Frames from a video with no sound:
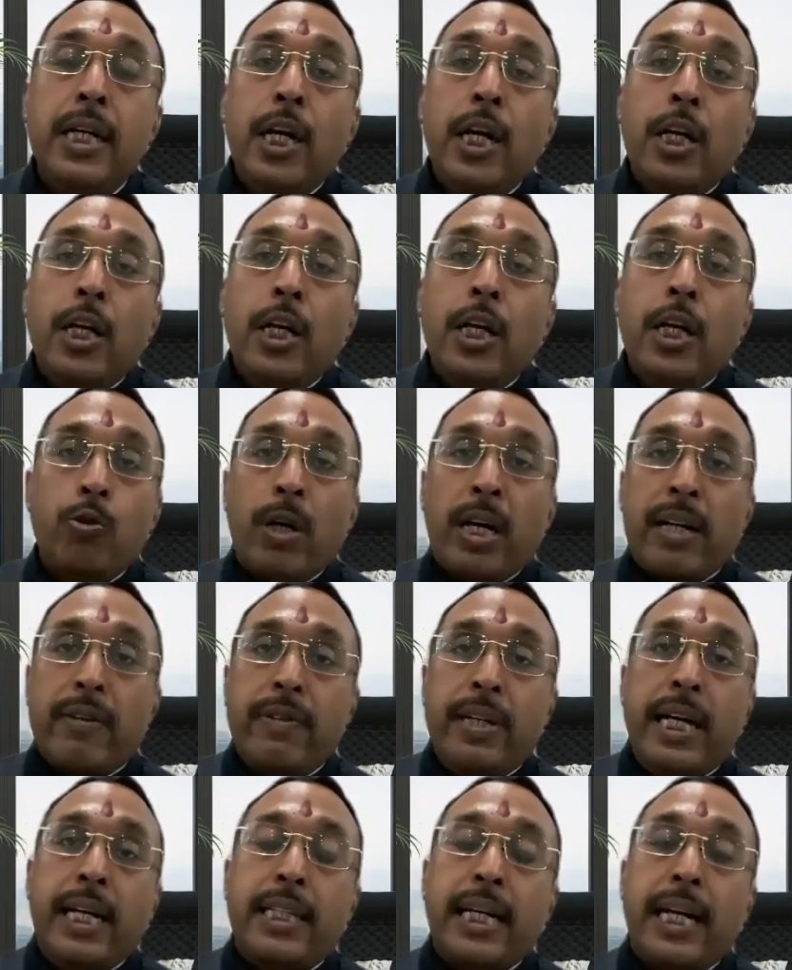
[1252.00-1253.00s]
So you are
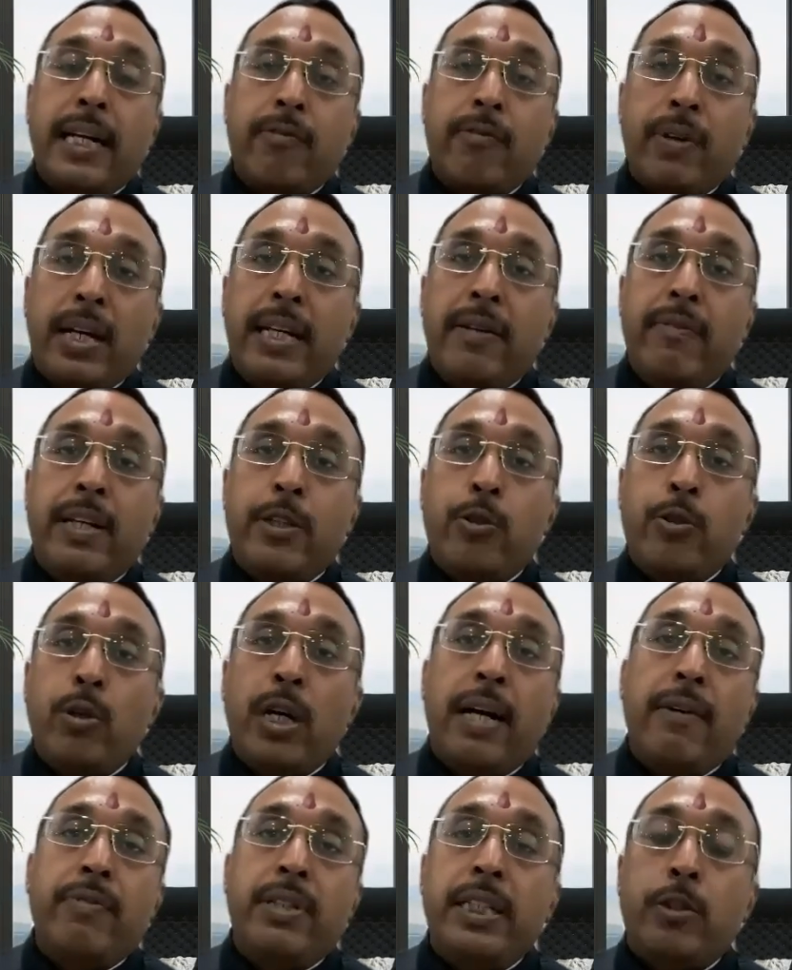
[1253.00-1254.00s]
aware that whenever you
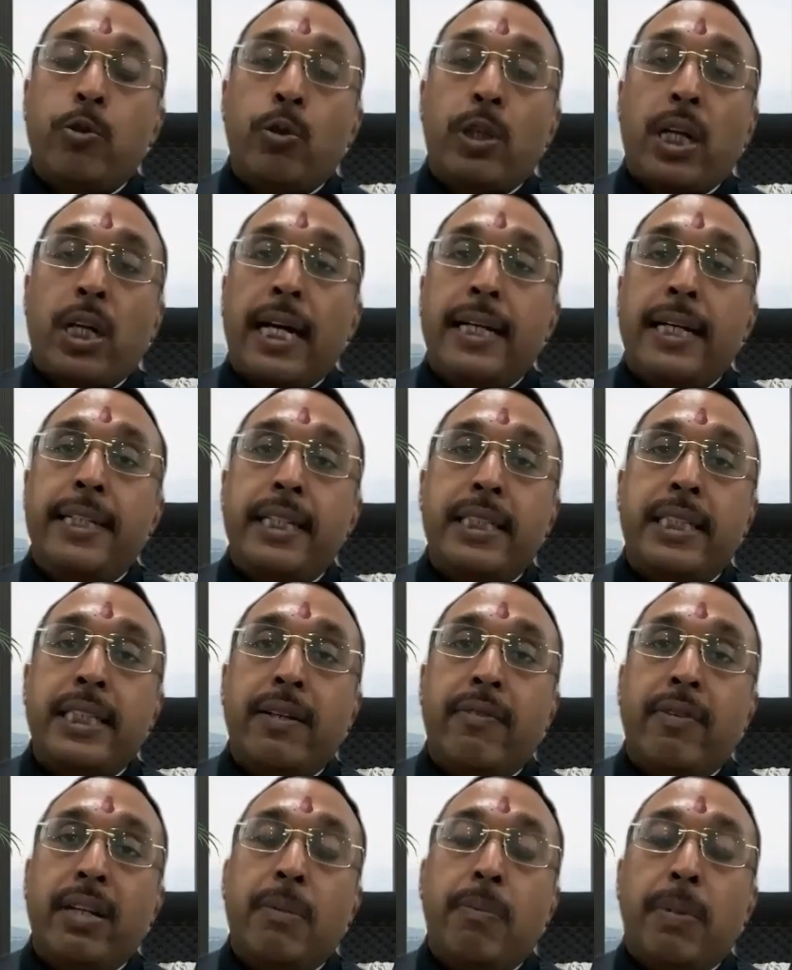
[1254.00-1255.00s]
have the total
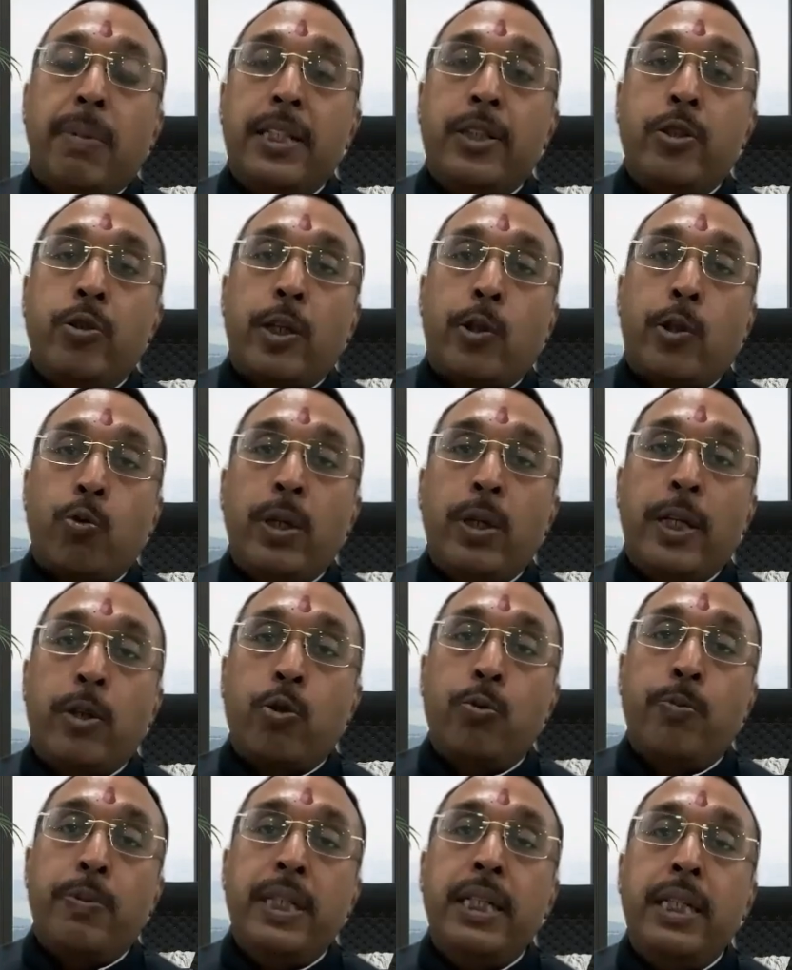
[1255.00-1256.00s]
ITC available in your 2A,
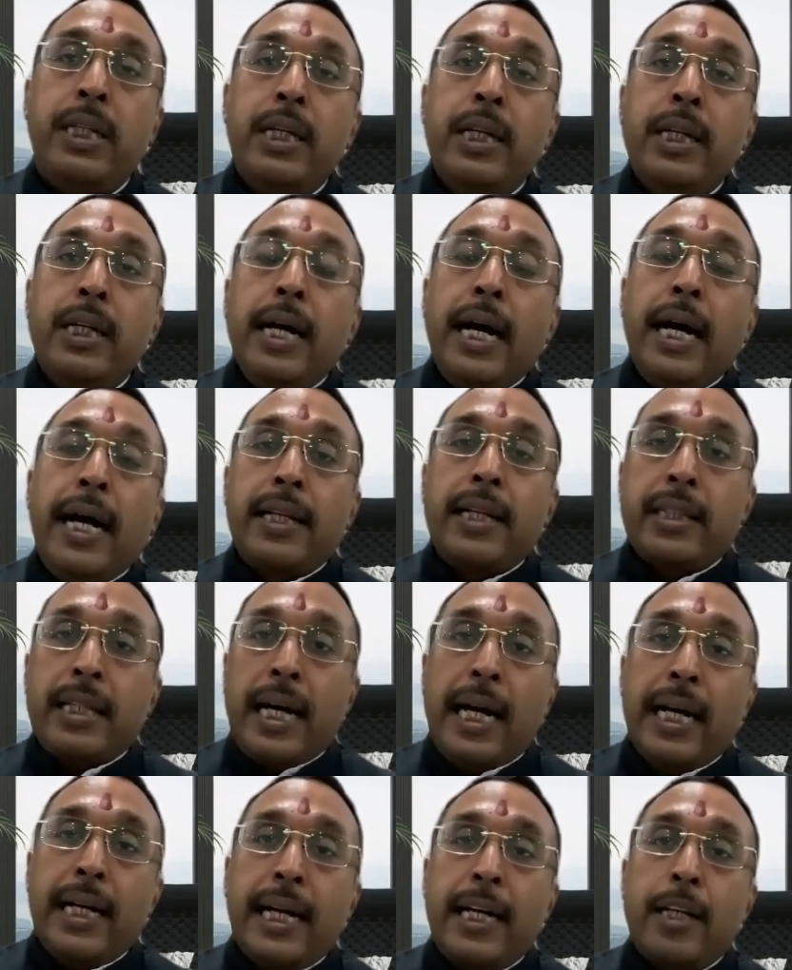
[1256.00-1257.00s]
2B, and
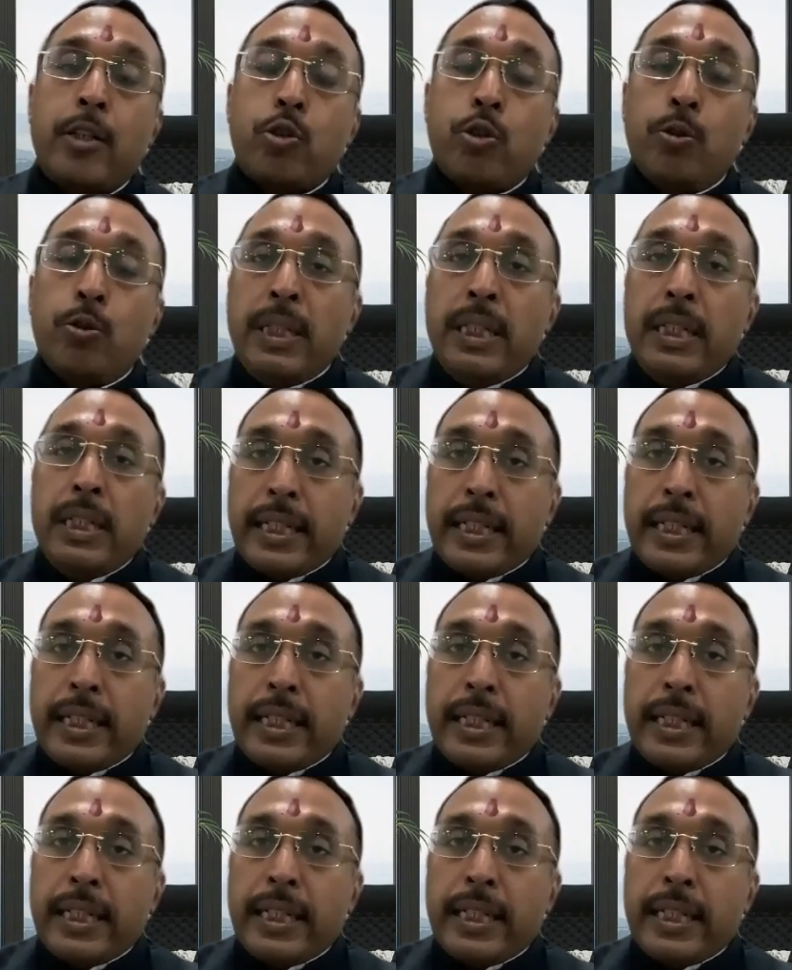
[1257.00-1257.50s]
that has to